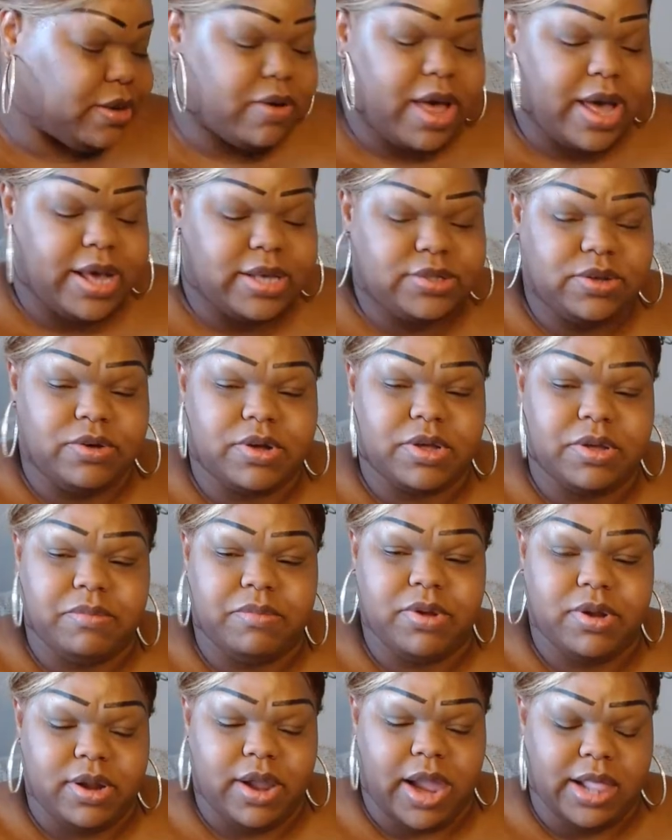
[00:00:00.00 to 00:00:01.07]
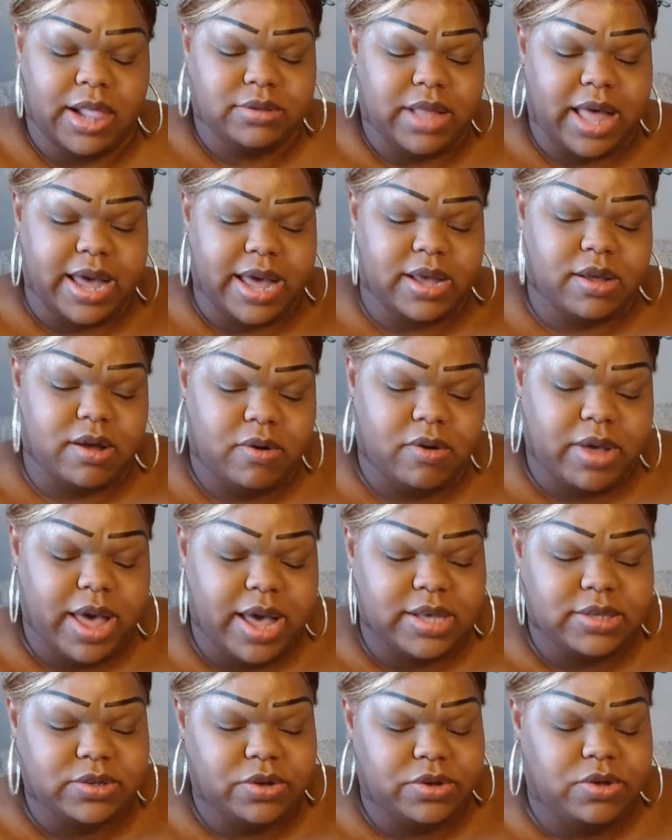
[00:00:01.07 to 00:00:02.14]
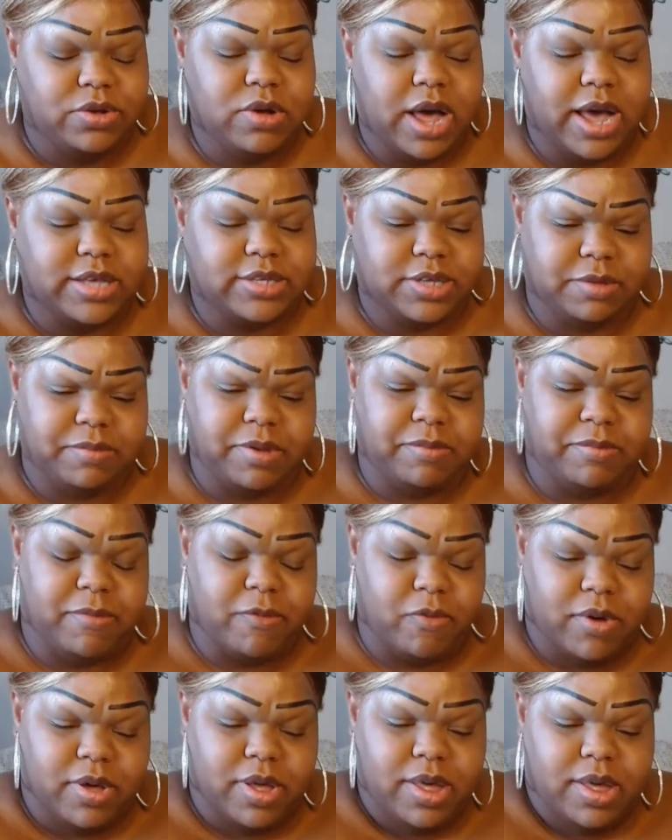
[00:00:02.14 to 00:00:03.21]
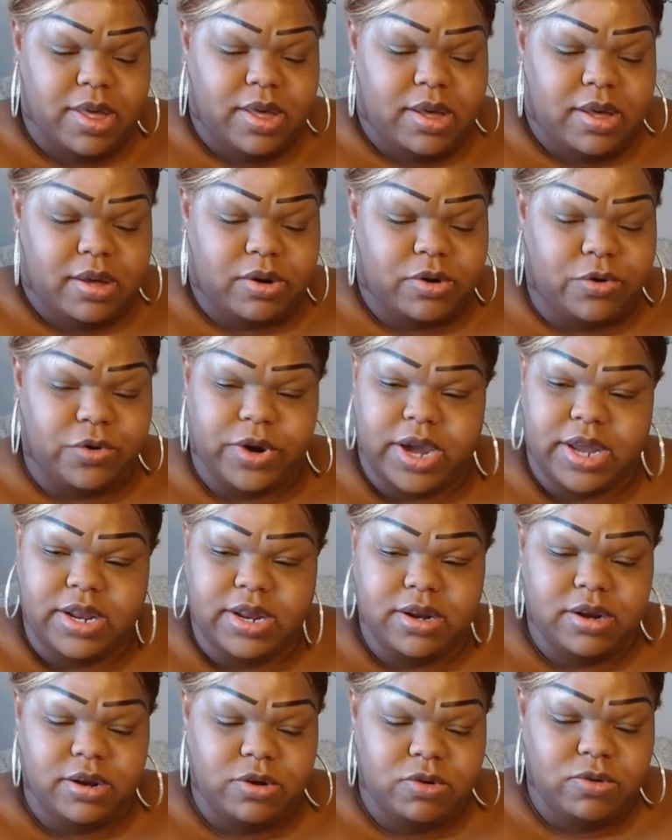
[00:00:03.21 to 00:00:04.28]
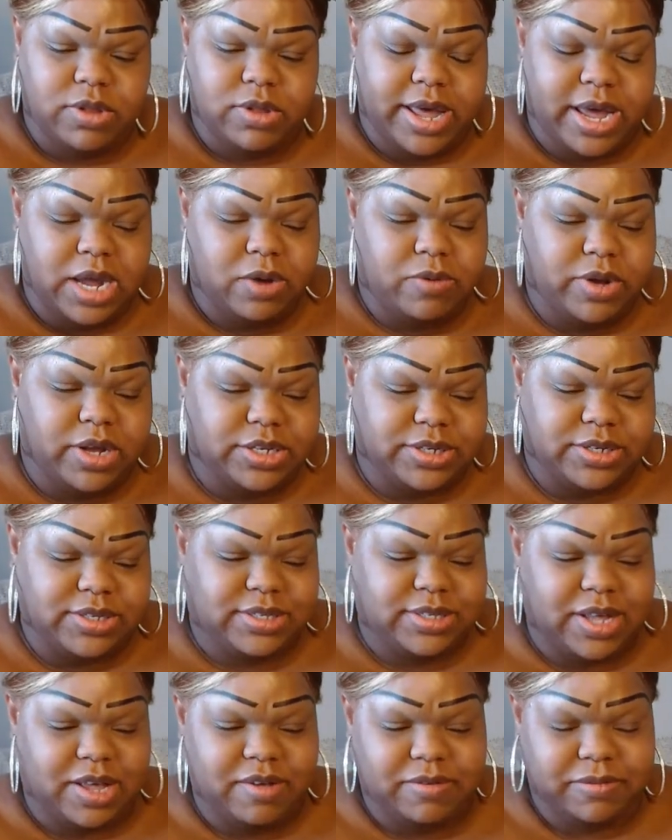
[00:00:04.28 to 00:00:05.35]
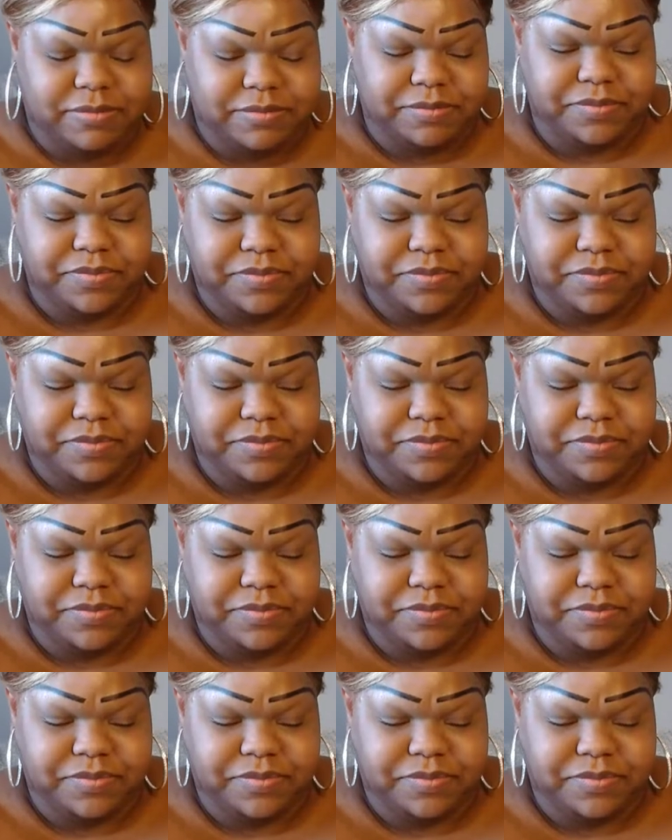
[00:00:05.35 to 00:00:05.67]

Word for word: Okay, so communicate. It's like okay, so you guys could be creating a new language and stuff.